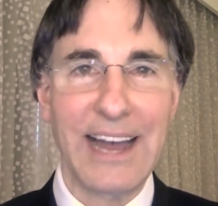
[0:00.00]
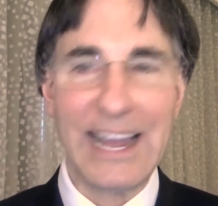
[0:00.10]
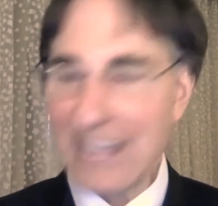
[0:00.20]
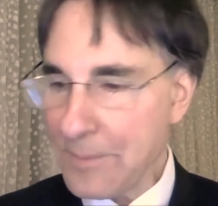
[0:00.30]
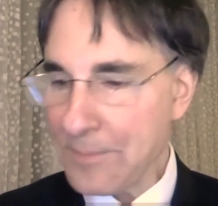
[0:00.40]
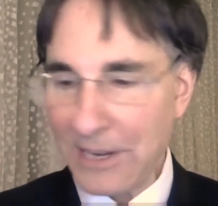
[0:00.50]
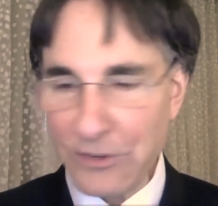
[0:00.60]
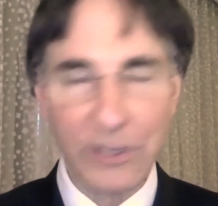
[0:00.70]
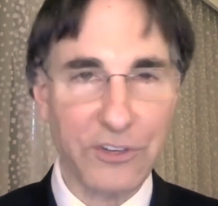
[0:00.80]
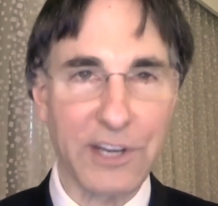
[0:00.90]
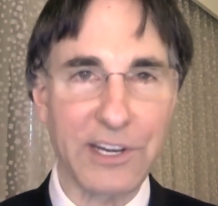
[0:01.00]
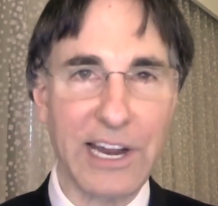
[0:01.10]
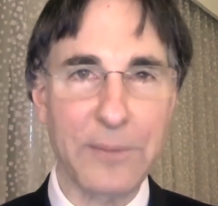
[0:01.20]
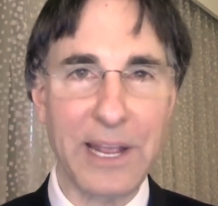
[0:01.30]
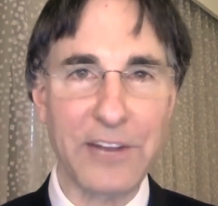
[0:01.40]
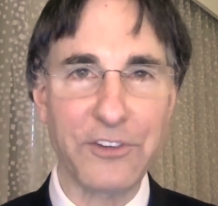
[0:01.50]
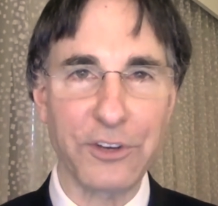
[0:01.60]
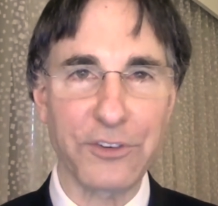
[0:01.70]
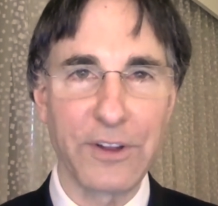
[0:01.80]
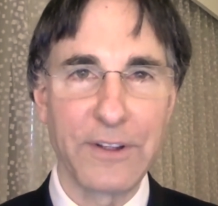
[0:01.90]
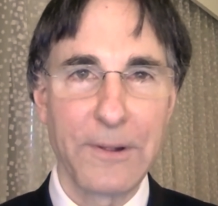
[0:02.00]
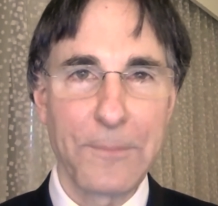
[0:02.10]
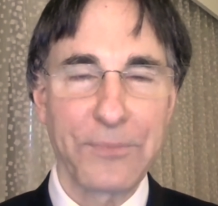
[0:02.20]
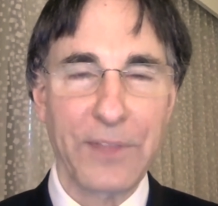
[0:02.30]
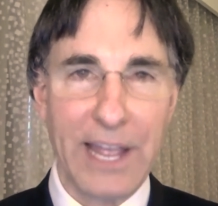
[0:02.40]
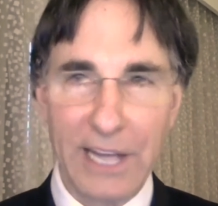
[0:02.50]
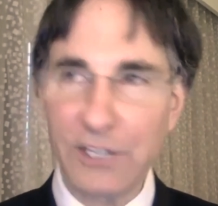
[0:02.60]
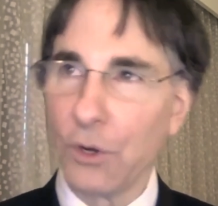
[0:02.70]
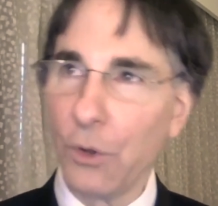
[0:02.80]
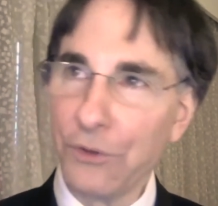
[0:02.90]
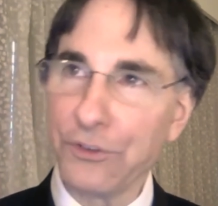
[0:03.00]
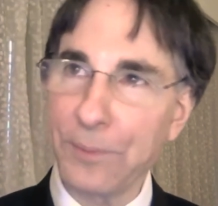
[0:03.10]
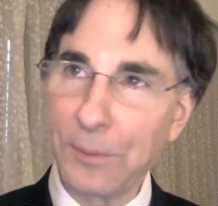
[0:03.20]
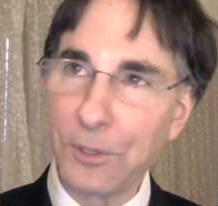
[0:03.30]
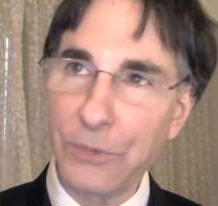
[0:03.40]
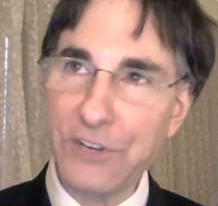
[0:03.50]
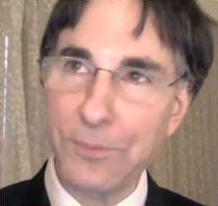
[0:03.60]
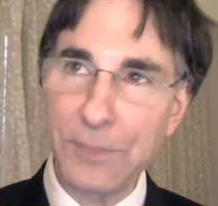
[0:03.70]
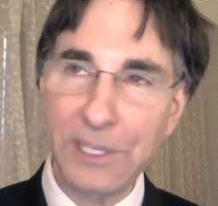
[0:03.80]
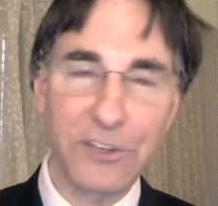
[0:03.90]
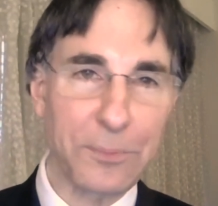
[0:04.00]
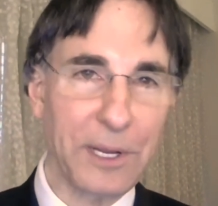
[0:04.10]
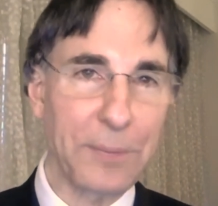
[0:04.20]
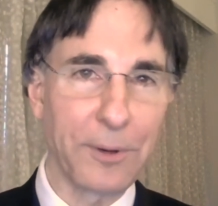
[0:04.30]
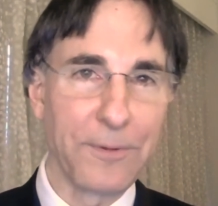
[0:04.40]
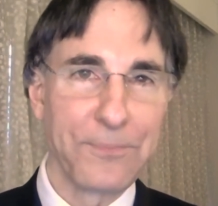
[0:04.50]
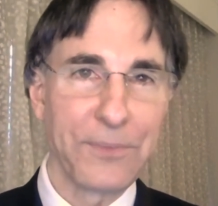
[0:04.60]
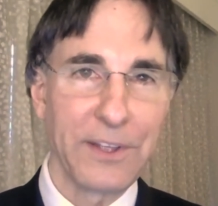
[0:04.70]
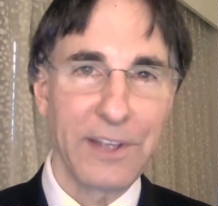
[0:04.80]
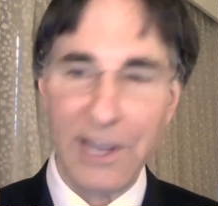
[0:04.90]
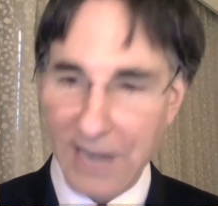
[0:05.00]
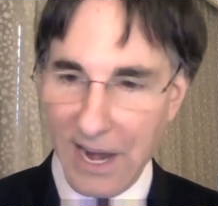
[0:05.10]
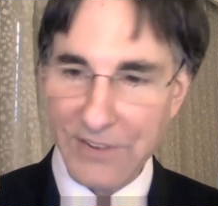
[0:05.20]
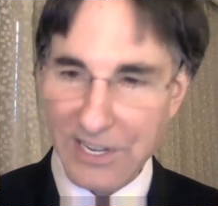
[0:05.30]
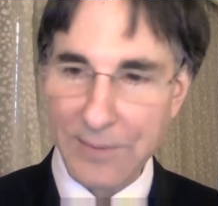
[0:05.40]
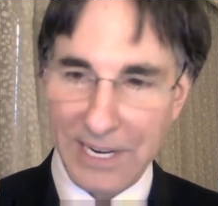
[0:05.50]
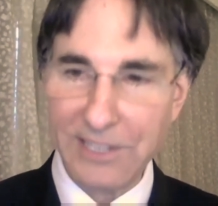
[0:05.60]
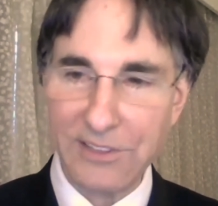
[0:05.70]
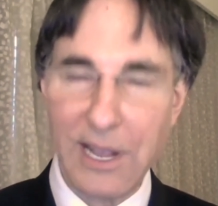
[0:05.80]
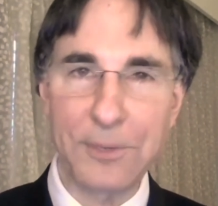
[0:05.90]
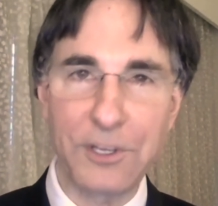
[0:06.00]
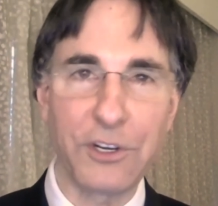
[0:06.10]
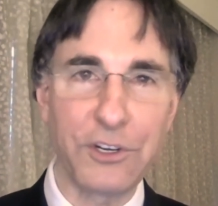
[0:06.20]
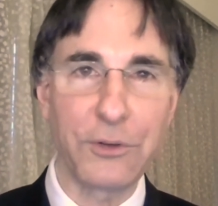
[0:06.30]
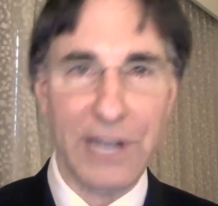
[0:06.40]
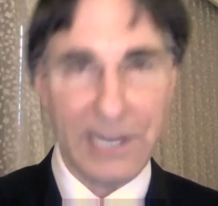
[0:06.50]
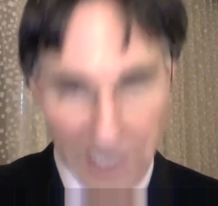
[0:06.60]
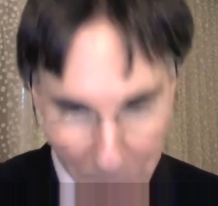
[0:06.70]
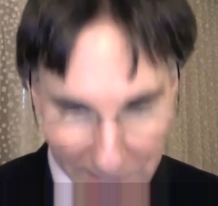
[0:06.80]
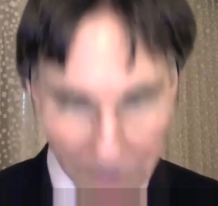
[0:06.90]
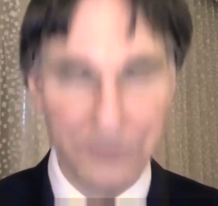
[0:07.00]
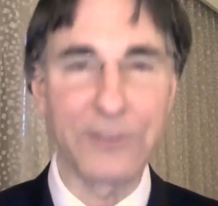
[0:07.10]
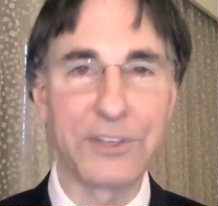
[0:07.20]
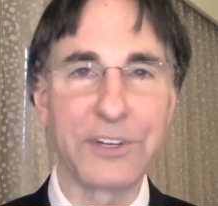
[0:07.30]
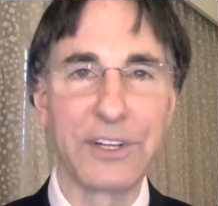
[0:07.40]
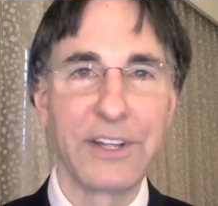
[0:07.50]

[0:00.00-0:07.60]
I keep metrics on a daily basis. I had goals to be able to reach millions of people. And every time I get the opportunity to do it, I keep records of it.